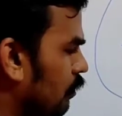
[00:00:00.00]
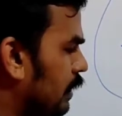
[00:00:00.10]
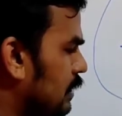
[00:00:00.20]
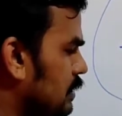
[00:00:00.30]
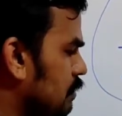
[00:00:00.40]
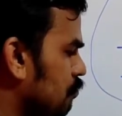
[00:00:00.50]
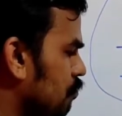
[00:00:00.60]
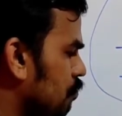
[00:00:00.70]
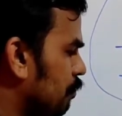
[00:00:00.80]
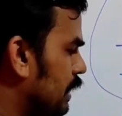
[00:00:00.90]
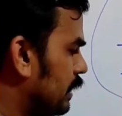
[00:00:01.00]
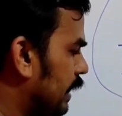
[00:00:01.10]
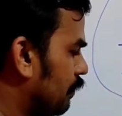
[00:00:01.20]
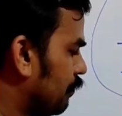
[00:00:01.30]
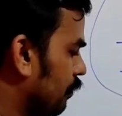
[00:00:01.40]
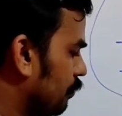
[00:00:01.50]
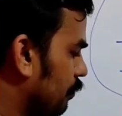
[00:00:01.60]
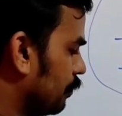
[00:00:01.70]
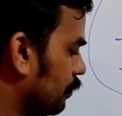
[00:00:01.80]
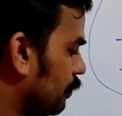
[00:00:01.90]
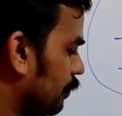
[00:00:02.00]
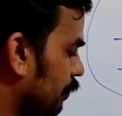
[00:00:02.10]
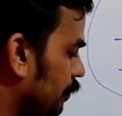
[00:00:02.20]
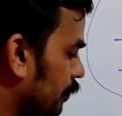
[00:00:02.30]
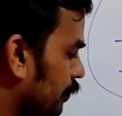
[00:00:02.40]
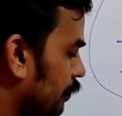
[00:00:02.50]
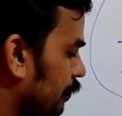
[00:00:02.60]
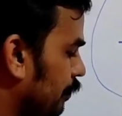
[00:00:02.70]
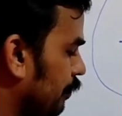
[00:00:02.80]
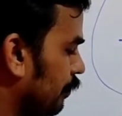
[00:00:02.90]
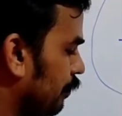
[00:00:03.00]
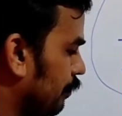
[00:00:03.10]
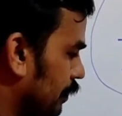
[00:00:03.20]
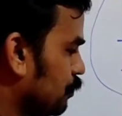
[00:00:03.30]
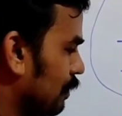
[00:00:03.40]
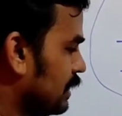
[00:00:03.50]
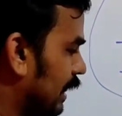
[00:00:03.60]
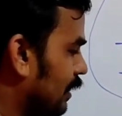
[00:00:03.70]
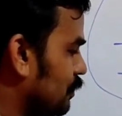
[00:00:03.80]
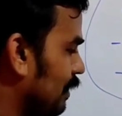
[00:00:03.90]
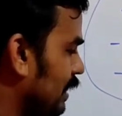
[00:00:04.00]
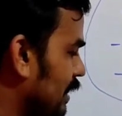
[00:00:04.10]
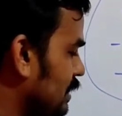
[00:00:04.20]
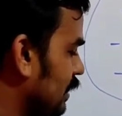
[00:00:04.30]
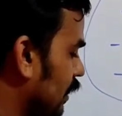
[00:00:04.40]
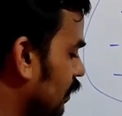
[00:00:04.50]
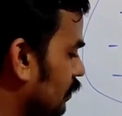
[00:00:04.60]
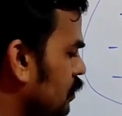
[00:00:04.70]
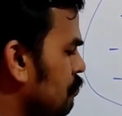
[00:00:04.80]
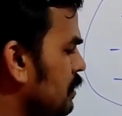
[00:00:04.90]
you can simply take from this much angle. Is very easy now. This